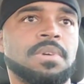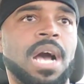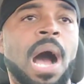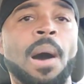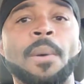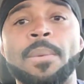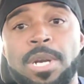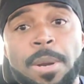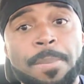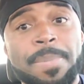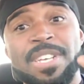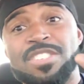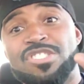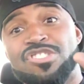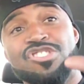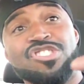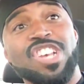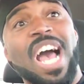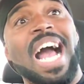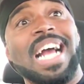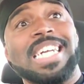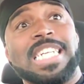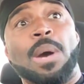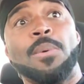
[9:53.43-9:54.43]
I want to be
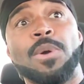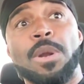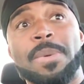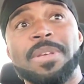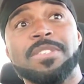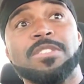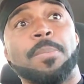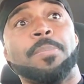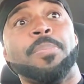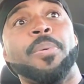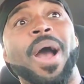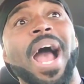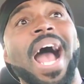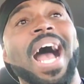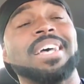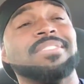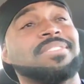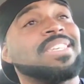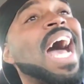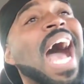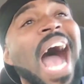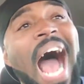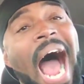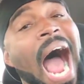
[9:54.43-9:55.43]
shocked. I want to be
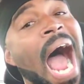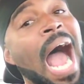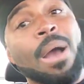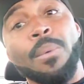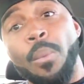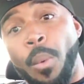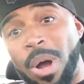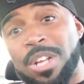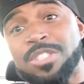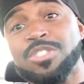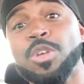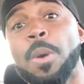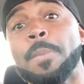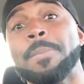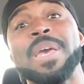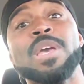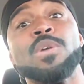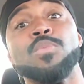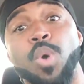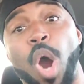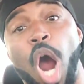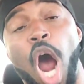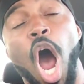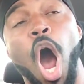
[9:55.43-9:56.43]
surprised. I want to
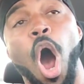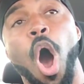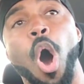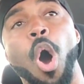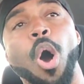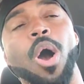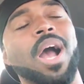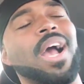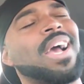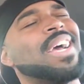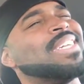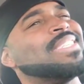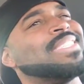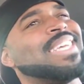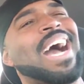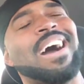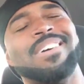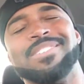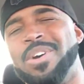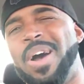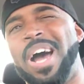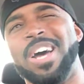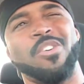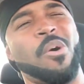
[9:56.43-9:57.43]
be wrong. And
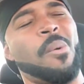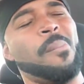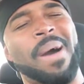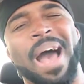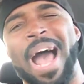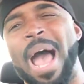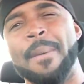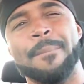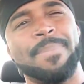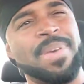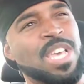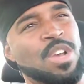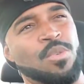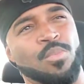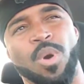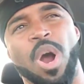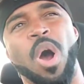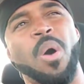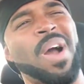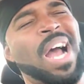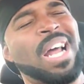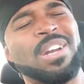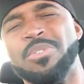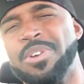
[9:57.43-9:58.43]
y'all know I don't mind being
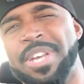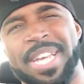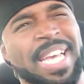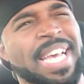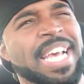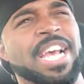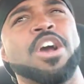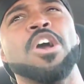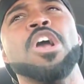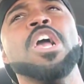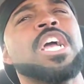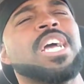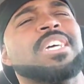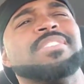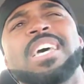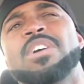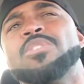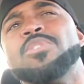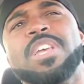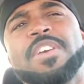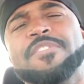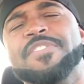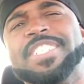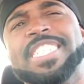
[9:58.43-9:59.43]
wrong. I don't care, because
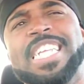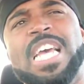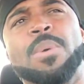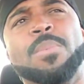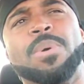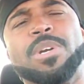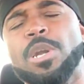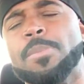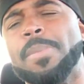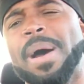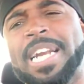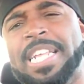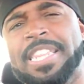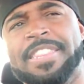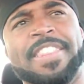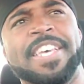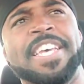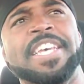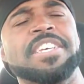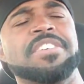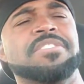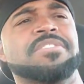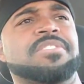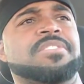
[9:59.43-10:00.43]
I don't give a damn what nobody
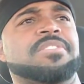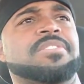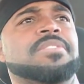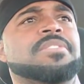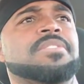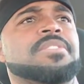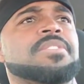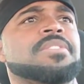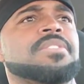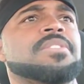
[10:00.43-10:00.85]
thinks.